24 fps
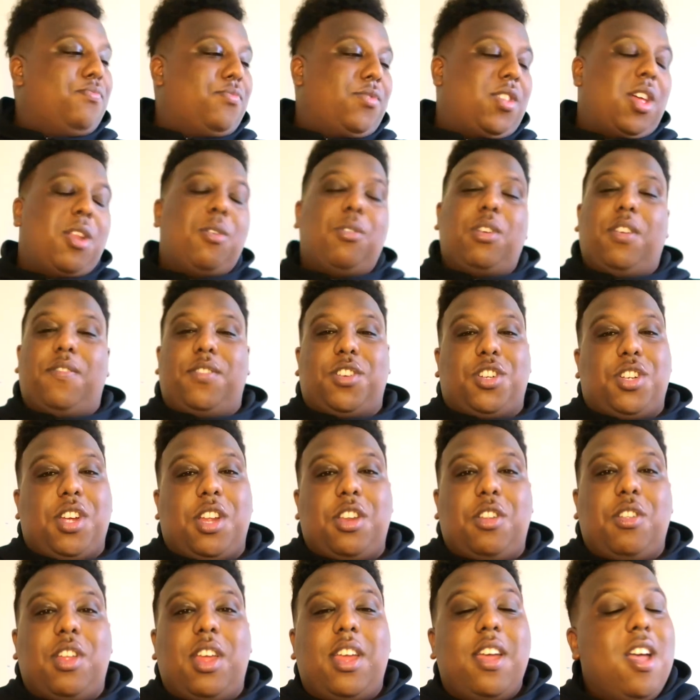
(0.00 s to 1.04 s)
They don't give a shit,
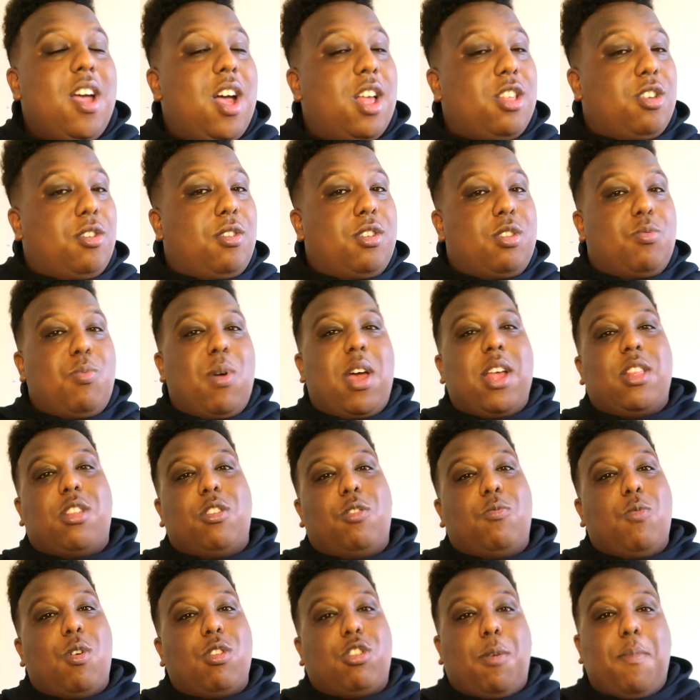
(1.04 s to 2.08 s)
do they? As long as
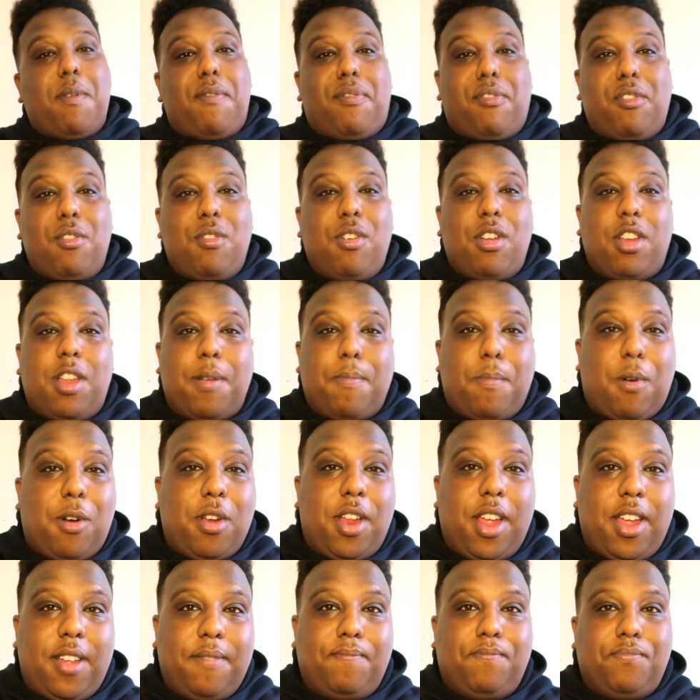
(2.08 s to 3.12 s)
what's coming through? The
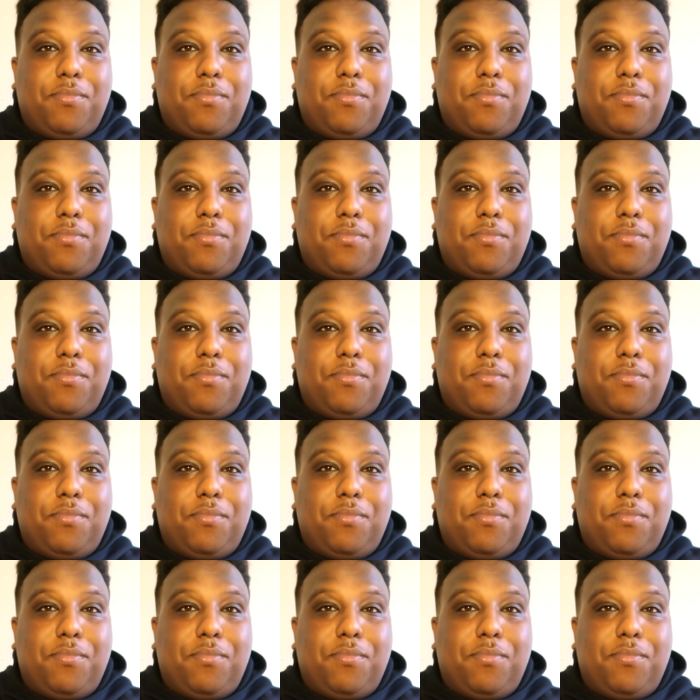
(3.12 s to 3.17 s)
money.